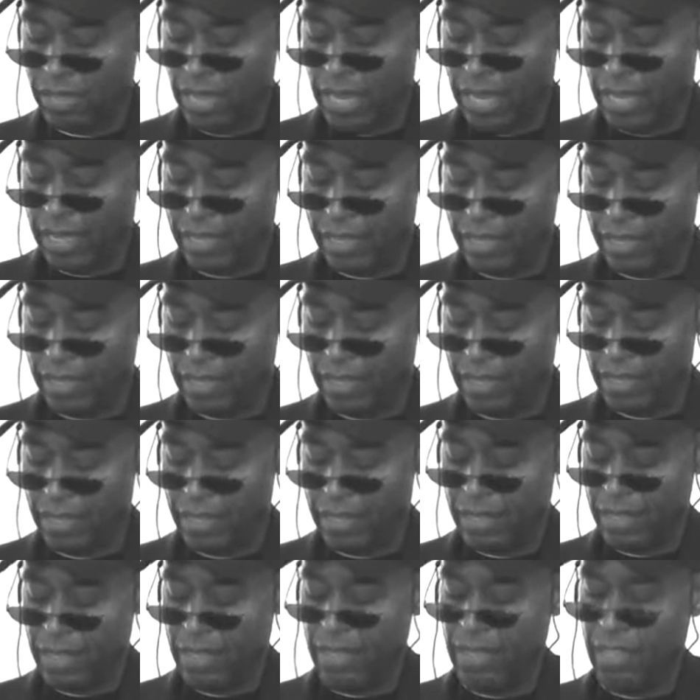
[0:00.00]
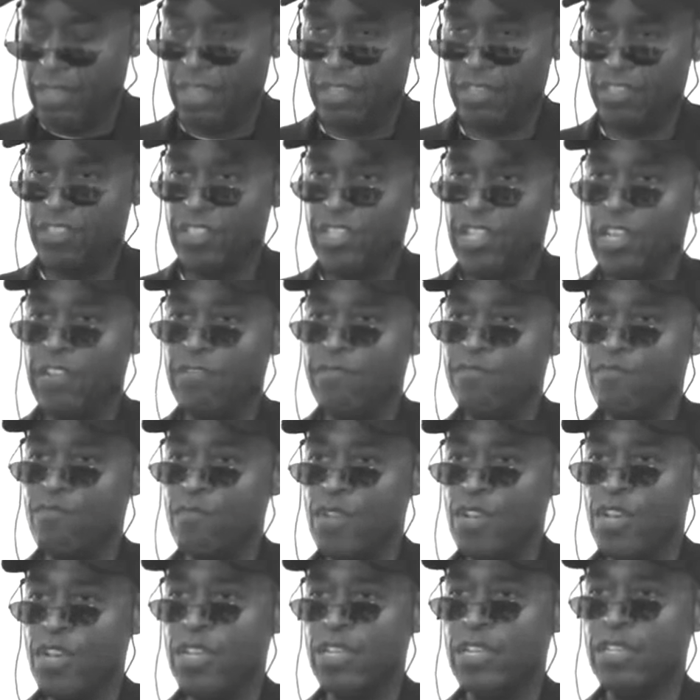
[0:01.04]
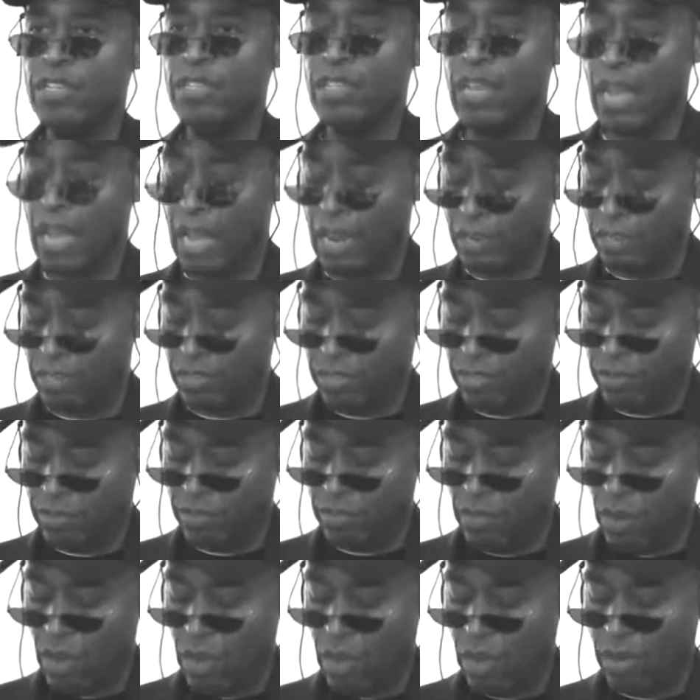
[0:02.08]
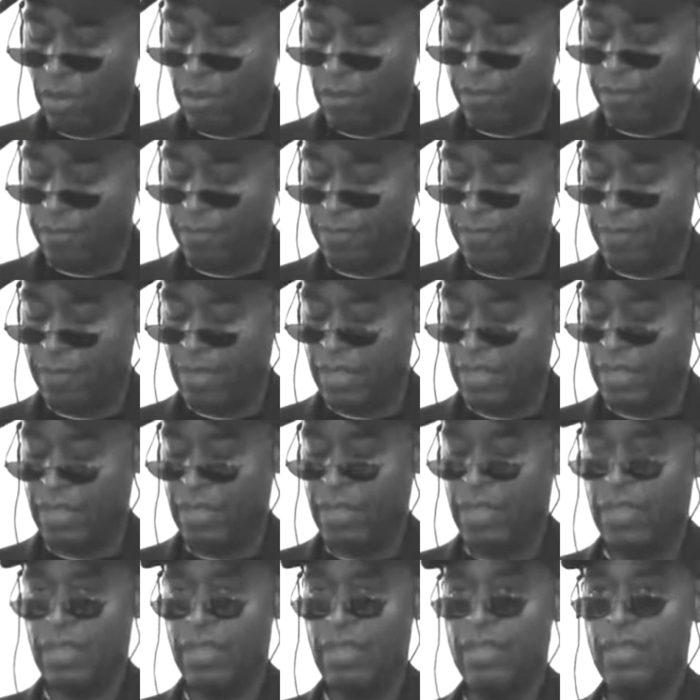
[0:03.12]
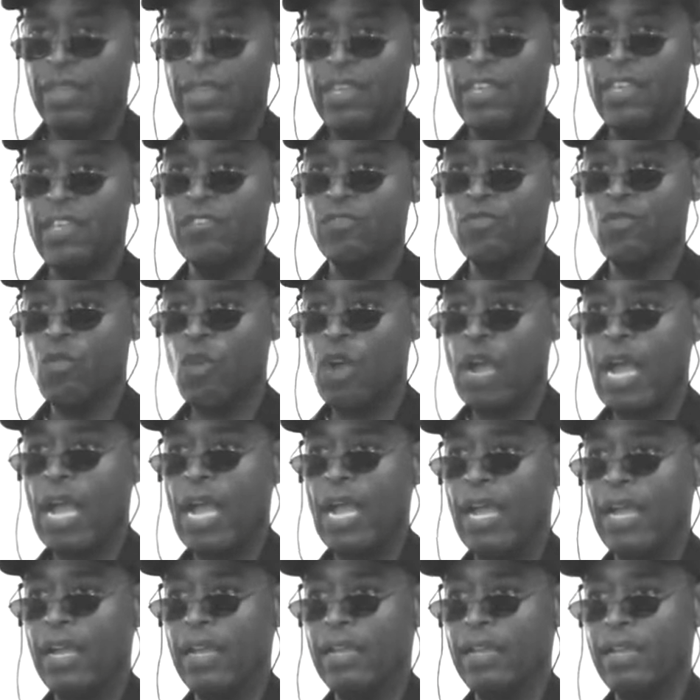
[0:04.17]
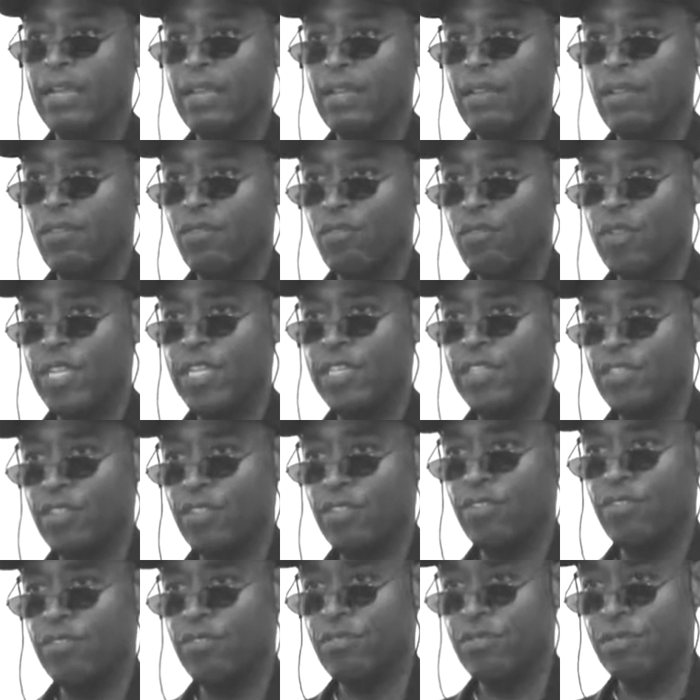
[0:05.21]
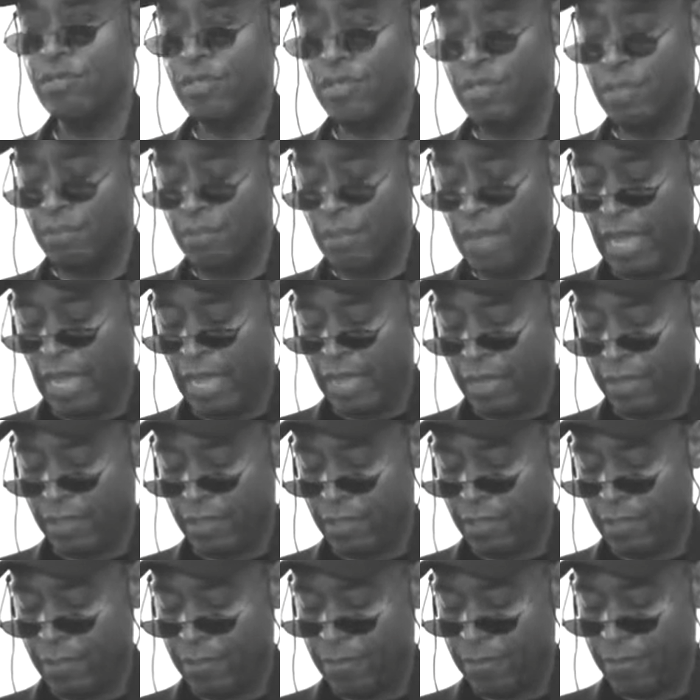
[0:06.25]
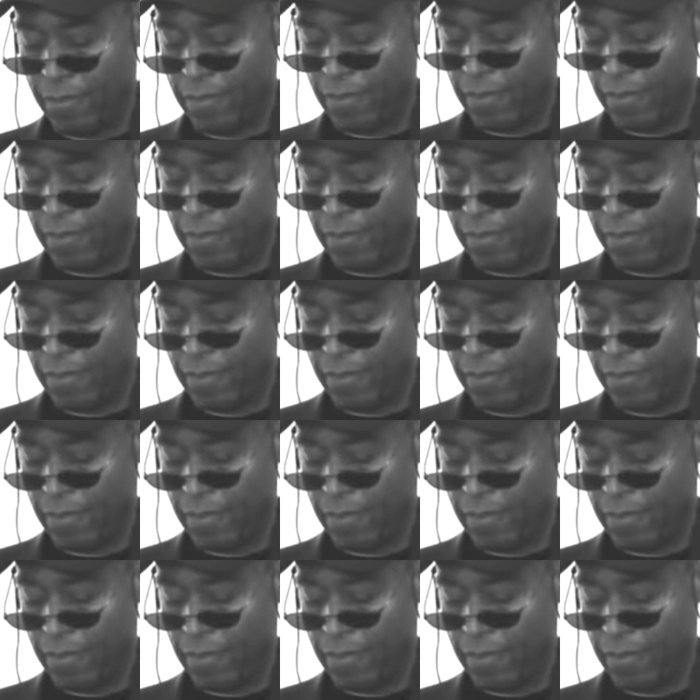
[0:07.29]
today and $10 million tomorrow is why we do the math.